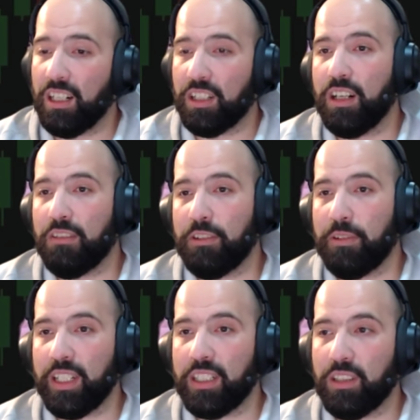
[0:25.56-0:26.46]

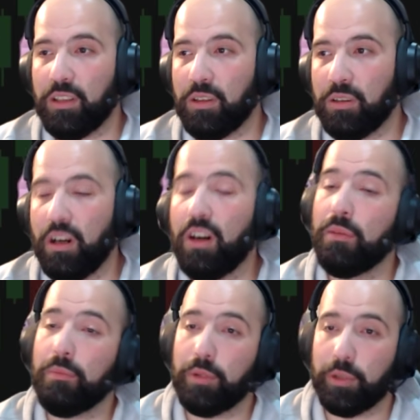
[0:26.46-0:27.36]
covering the whole
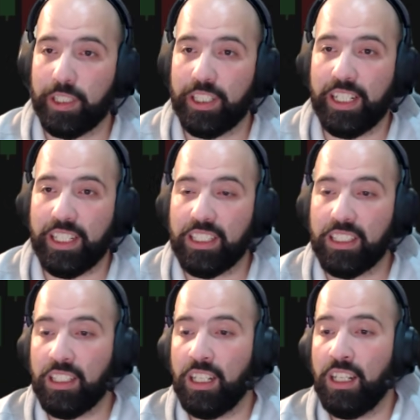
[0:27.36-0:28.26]
onboarding
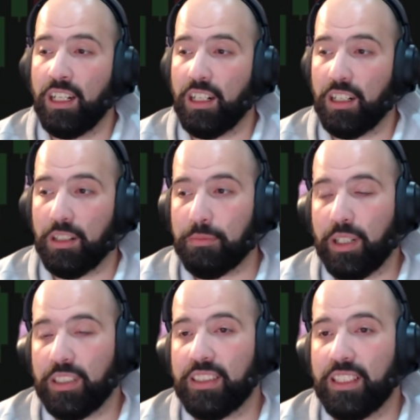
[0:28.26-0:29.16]

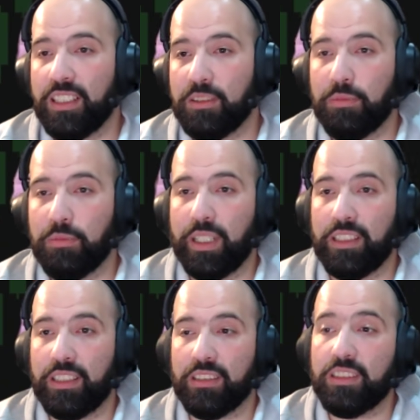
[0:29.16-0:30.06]
process
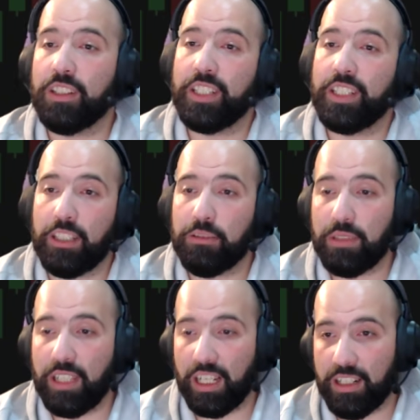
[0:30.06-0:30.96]
when starting out
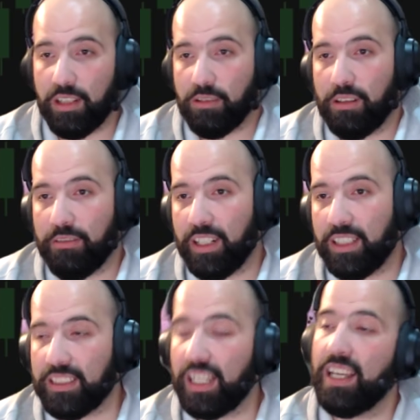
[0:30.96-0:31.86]
with Galileo
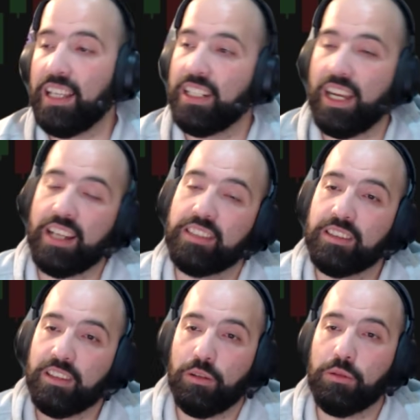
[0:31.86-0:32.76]
FX. And I
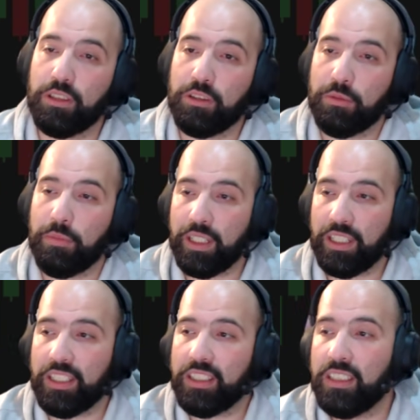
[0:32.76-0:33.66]
asked Cody to be
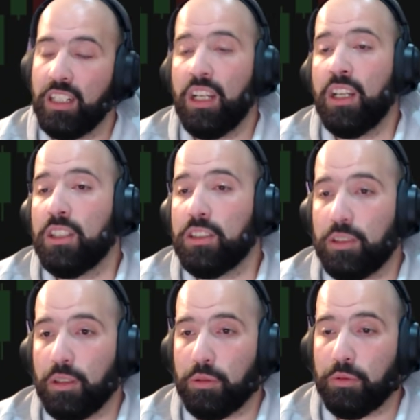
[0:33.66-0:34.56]
here
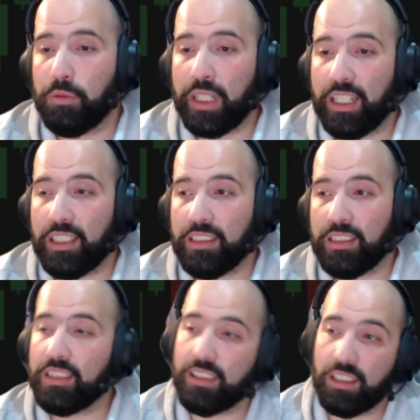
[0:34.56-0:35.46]
so we can
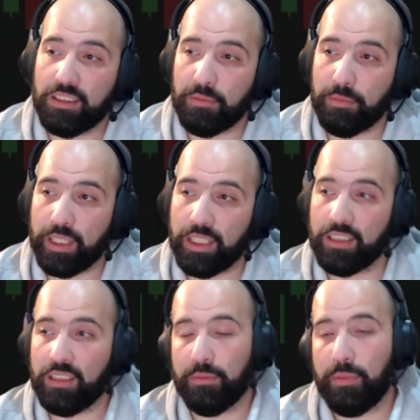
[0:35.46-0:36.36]
discuss a bit
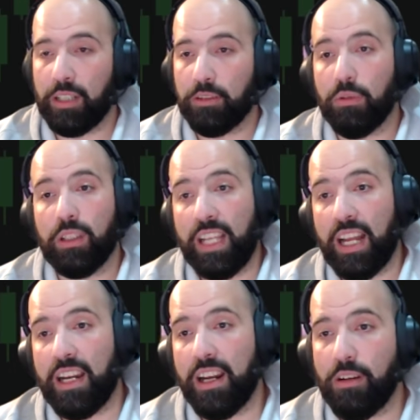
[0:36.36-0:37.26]
about what
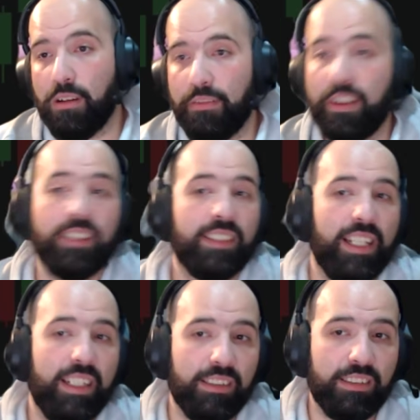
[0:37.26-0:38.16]
Galileo FX
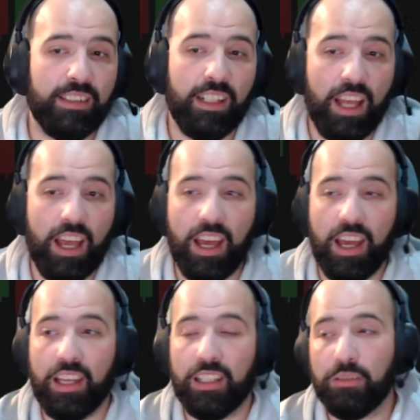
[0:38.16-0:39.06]
is
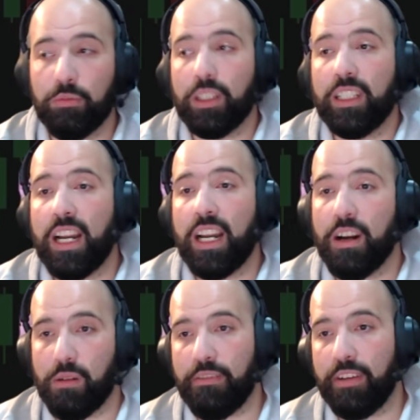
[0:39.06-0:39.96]
and what
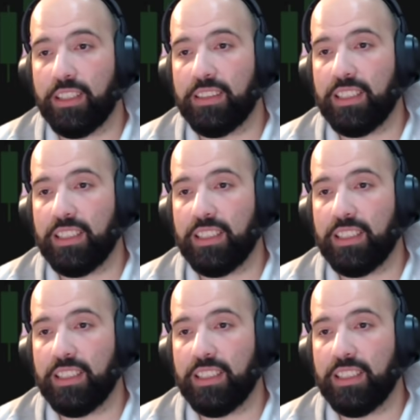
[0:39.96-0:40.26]
Galileo FX